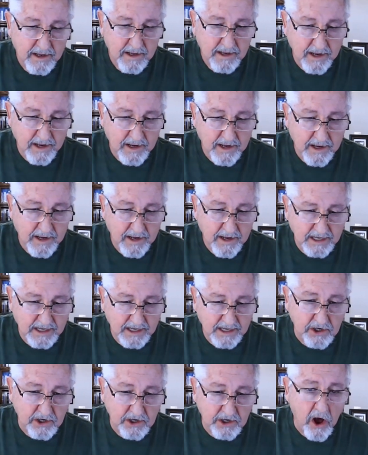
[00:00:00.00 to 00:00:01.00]
and
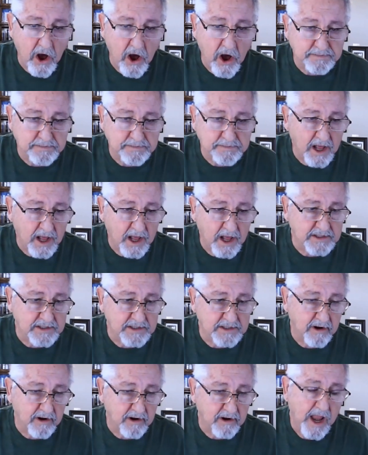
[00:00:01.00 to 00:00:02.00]
it's a cost plus
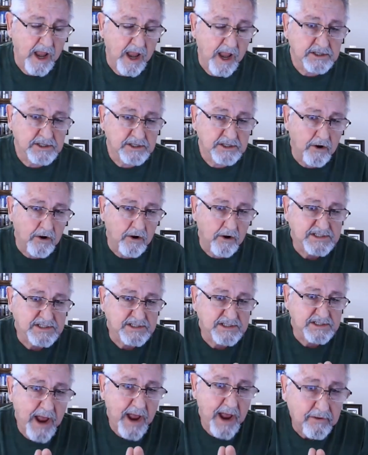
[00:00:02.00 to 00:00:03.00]
agreement. So it's a
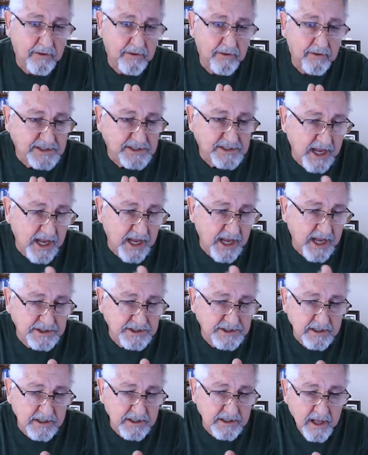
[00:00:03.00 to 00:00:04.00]
matter of
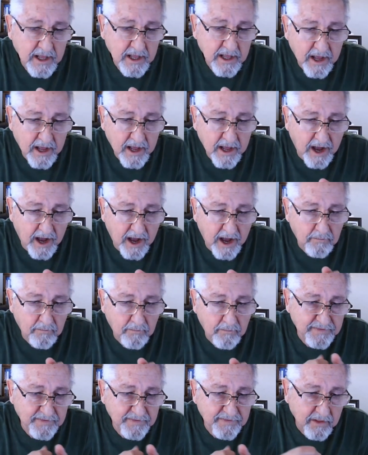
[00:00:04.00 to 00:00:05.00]
education. We
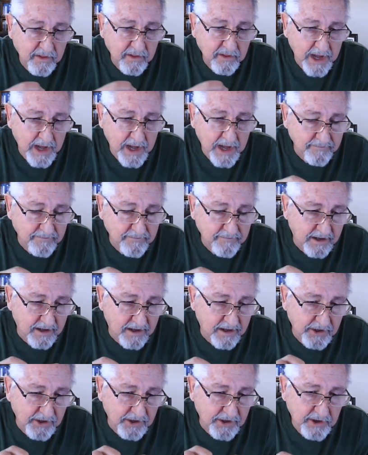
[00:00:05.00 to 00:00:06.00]
feel that we have
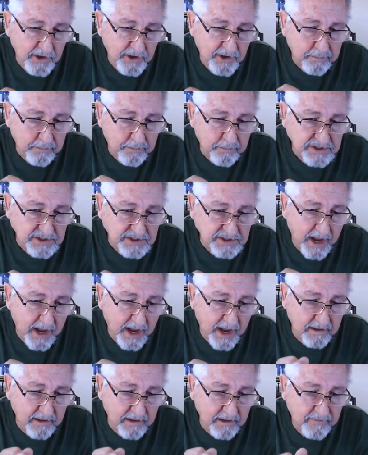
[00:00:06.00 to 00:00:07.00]
a unique
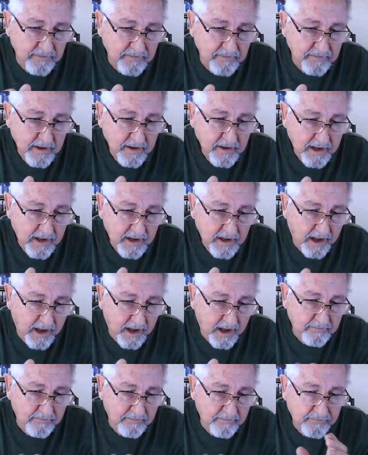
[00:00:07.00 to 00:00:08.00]
perspective
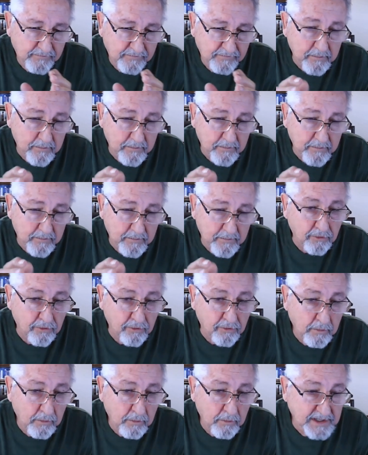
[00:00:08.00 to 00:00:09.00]
from our
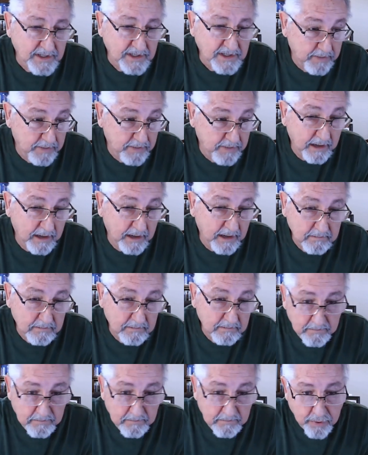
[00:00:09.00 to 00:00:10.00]
group as being
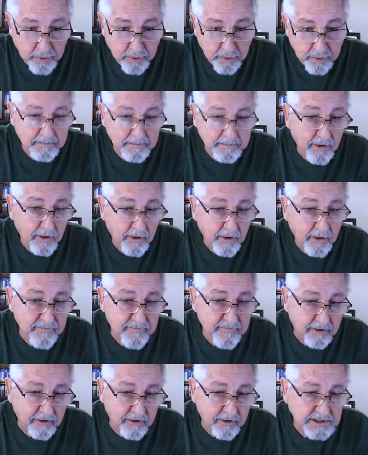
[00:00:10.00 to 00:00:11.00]
primarily
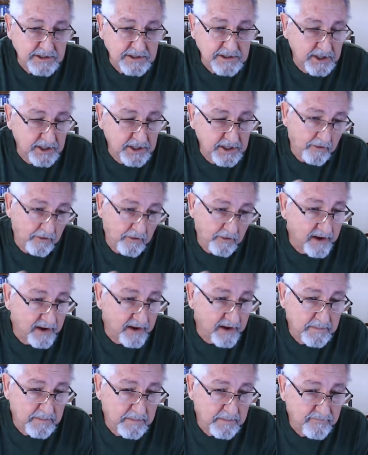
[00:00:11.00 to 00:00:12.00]
veterans. You don't have
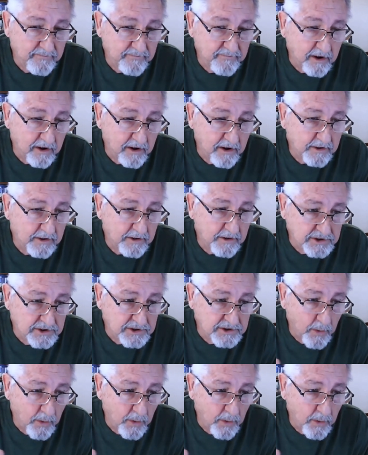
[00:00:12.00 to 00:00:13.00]
to be a veteran to
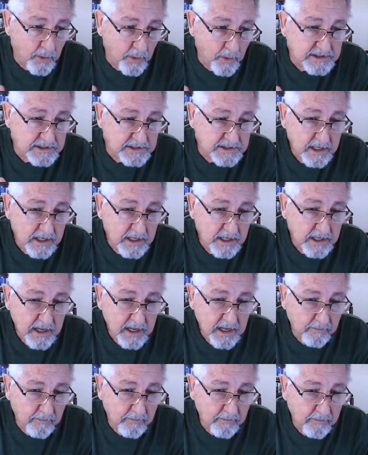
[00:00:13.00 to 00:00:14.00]
join us.
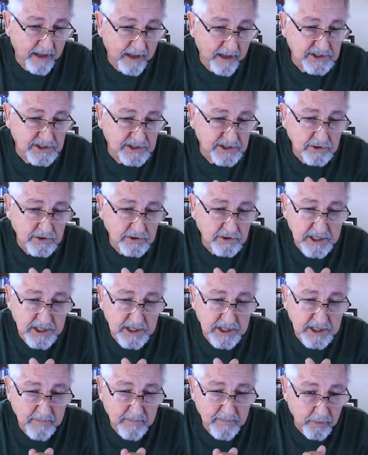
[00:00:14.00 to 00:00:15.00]
We have
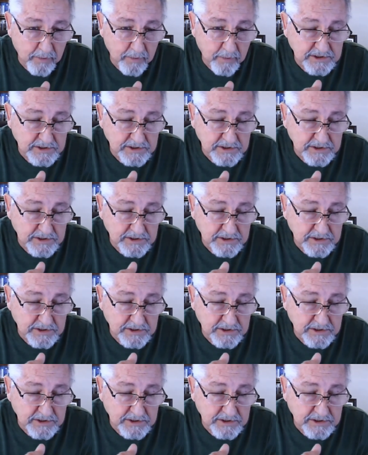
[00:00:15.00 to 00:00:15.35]
associate members